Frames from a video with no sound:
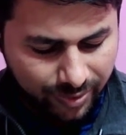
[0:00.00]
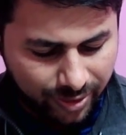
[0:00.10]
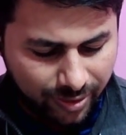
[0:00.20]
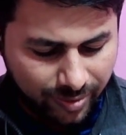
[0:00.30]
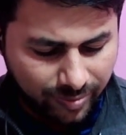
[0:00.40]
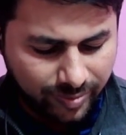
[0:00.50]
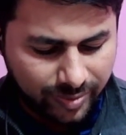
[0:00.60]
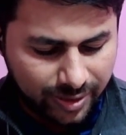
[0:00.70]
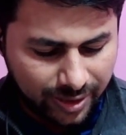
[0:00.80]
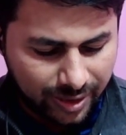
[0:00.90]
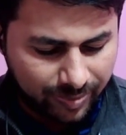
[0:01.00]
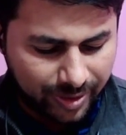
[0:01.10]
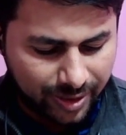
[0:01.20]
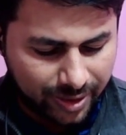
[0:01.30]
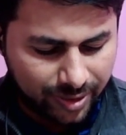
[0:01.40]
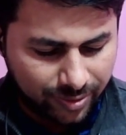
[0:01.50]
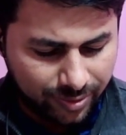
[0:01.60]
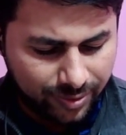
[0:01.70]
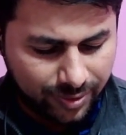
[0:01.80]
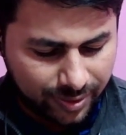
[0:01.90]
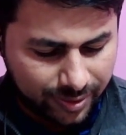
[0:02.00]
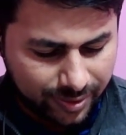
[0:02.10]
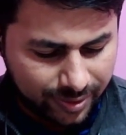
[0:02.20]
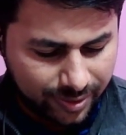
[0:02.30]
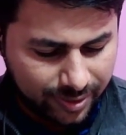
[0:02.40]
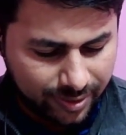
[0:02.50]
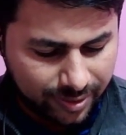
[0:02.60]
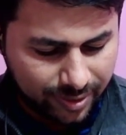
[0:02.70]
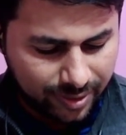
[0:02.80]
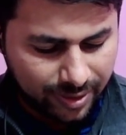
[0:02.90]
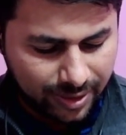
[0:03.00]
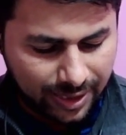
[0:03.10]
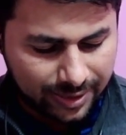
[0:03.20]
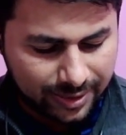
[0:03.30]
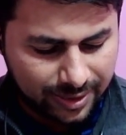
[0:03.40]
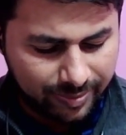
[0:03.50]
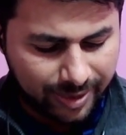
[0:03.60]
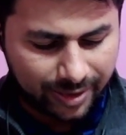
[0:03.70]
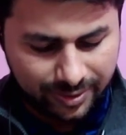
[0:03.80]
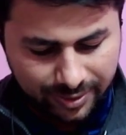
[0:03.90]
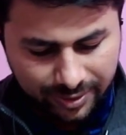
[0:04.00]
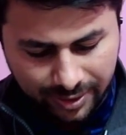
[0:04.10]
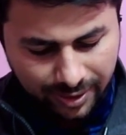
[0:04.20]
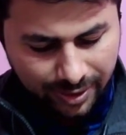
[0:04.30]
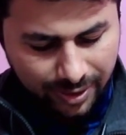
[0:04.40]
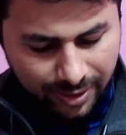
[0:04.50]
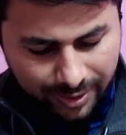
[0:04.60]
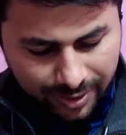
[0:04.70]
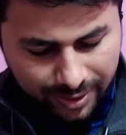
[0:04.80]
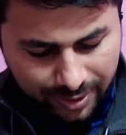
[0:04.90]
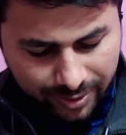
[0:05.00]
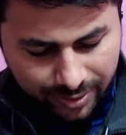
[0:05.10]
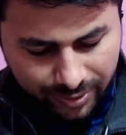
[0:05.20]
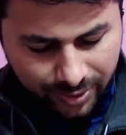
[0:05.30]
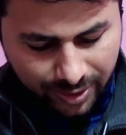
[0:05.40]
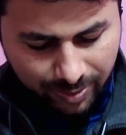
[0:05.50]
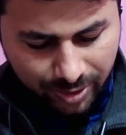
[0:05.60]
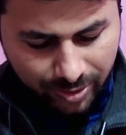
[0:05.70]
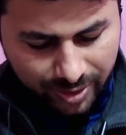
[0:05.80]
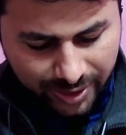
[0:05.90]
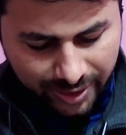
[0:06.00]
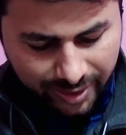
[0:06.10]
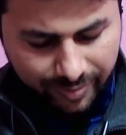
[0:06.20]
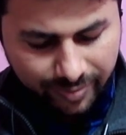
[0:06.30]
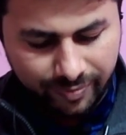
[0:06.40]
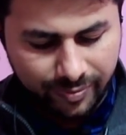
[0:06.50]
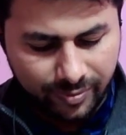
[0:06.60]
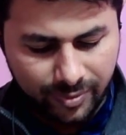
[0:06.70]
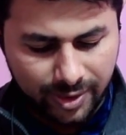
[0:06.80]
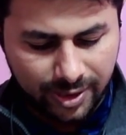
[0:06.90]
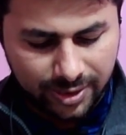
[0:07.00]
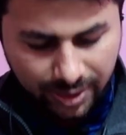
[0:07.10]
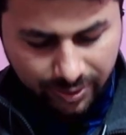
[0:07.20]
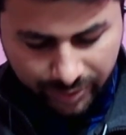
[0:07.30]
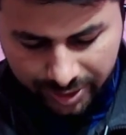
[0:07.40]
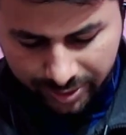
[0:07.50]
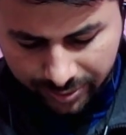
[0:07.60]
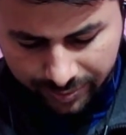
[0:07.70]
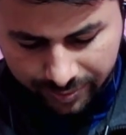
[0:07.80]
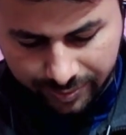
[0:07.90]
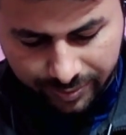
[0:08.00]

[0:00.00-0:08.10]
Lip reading: from infinity to R3 bar. So W3 is equal to